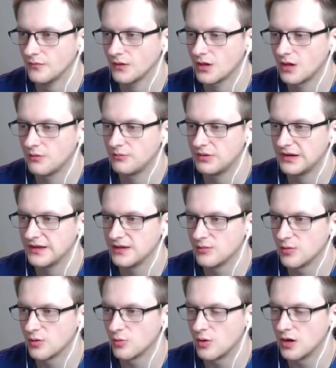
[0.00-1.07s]
play him
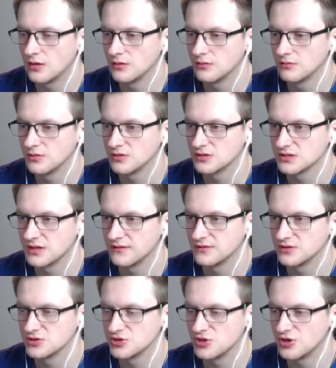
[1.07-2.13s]
on 1, because I have the
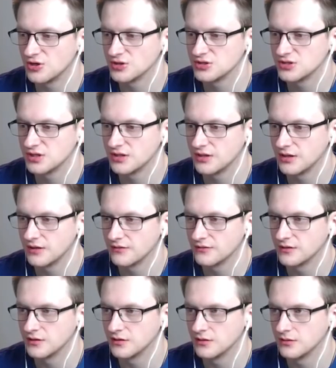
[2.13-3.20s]
charge and I have
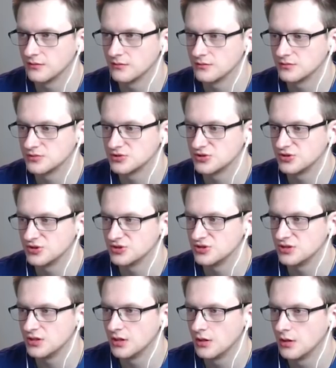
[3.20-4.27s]
the
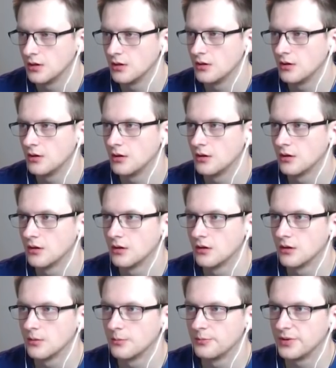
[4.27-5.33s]
synergy.
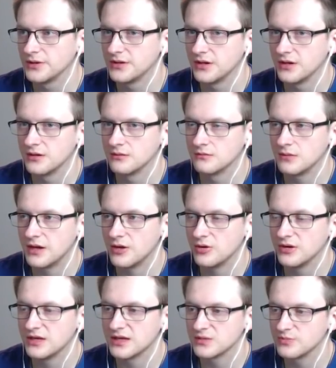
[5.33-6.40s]
But yeah, I only
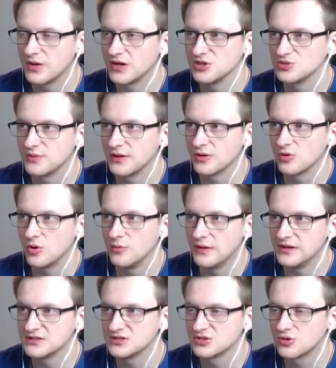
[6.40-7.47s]
get punished by a Cold
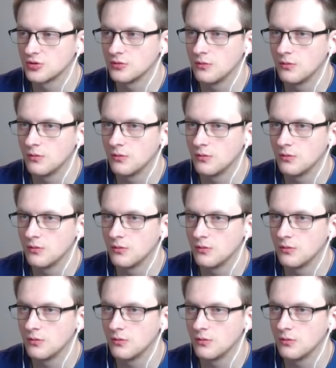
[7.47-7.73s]
Maelstrom.